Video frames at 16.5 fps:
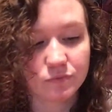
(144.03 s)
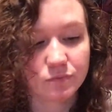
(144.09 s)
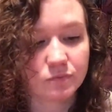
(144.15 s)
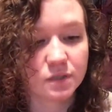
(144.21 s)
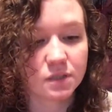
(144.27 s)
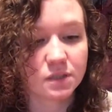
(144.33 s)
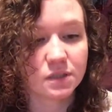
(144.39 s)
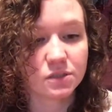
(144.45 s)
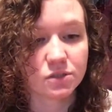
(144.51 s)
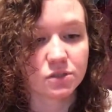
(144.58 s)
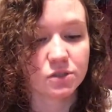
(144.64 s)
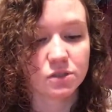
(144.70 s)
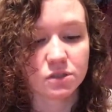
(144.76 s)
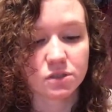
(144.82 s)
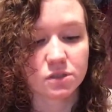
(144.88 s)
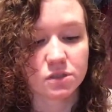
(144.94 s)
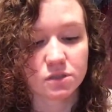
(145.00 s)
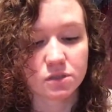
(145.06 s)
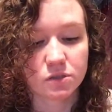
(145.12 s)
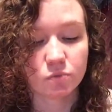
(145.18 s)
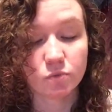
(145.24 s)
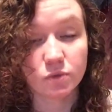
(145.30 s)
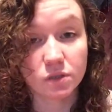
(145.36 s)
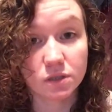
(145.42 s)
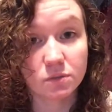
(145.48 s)
I mean, unless you're just like
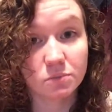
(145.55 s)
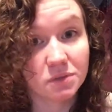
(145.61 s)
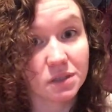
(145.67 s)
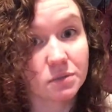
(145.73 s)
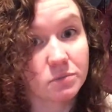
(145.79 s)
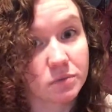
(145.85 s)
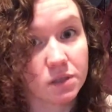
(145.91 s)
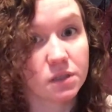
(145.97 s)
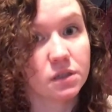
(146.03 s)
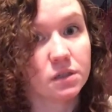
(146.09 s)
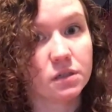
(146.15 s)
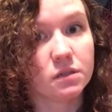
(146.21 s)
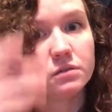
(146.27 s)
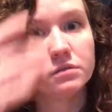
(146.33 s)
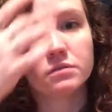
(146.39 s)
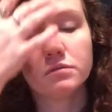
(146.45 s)
really being picky.